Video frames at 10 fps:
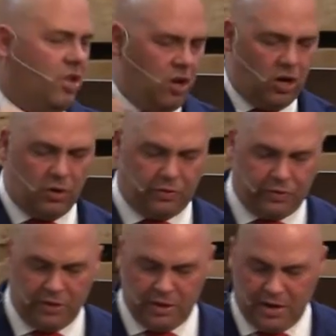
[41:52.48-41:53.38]
the
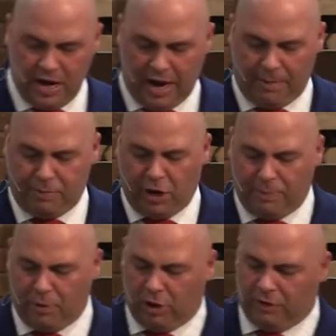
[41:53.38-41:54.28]
earth, and the
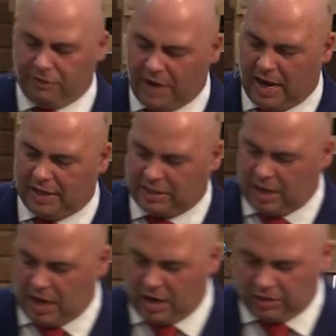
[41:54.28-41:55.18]
people of God's
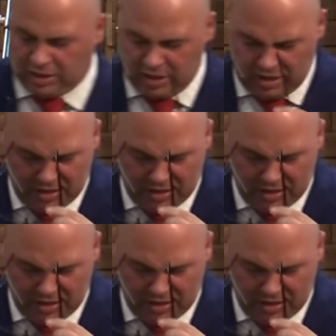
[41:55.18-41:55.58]
heart